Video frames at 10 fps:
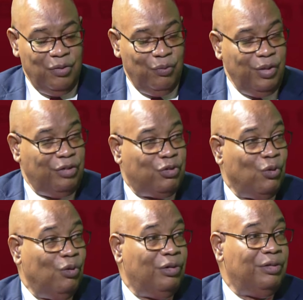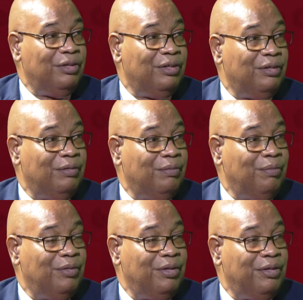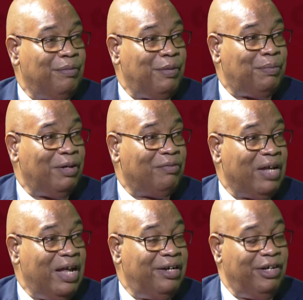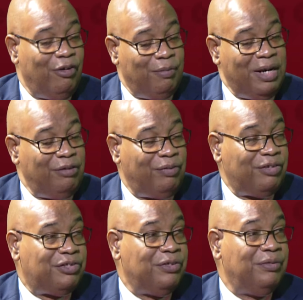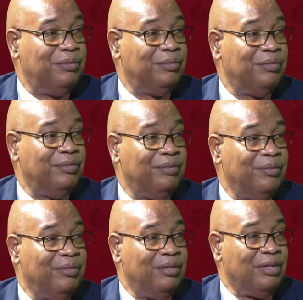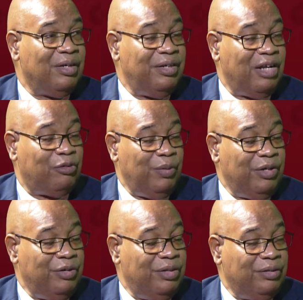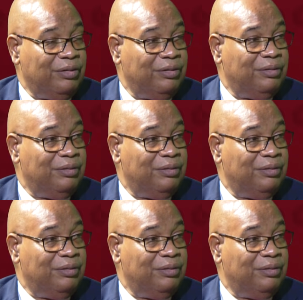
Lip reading: We told the people of Guyana in our manifesto that we're going